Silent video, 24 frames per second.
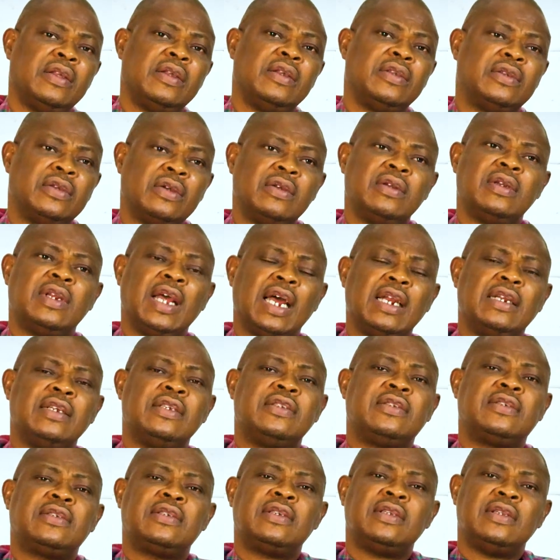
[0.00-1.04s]
So that
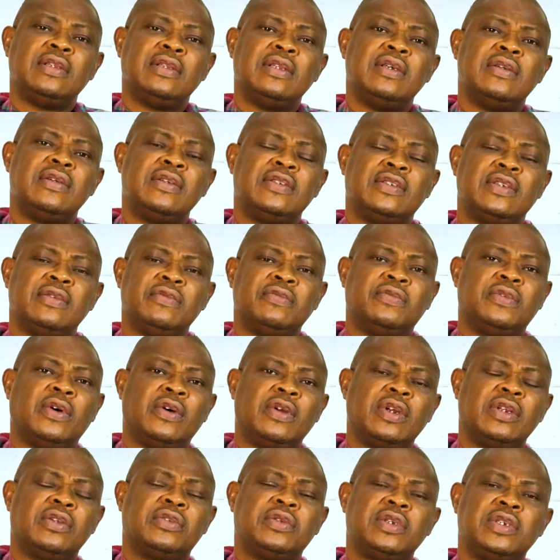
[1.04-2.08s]
is the reason
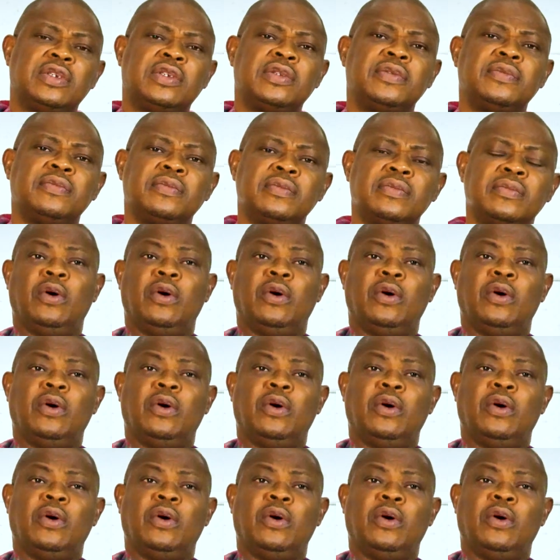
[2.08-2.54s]
for retreat.